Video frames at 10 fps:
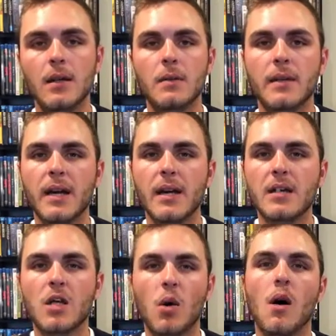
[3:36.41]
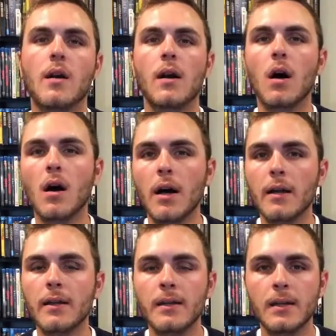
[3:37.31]
Um, they kind of just go on and
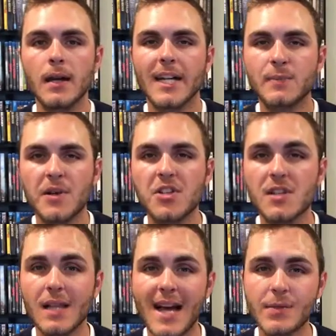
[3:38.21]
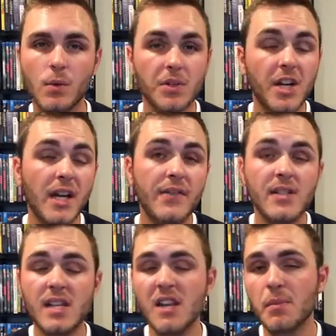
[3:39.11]
on. Uh, especially this last one, which I didn't even see,